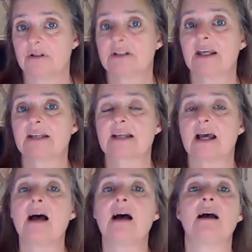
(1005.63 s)
that
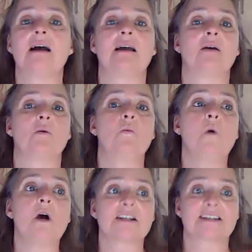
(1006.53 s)
I
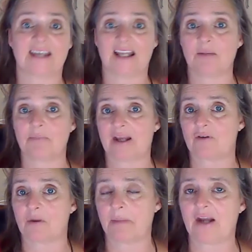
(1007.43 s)
was getting better
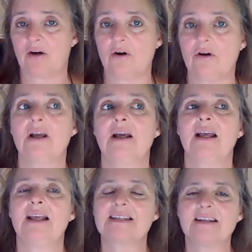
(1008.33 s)
and better
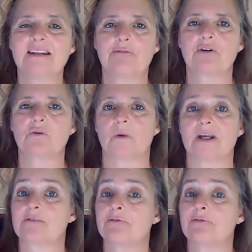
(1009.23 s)
is in different ways.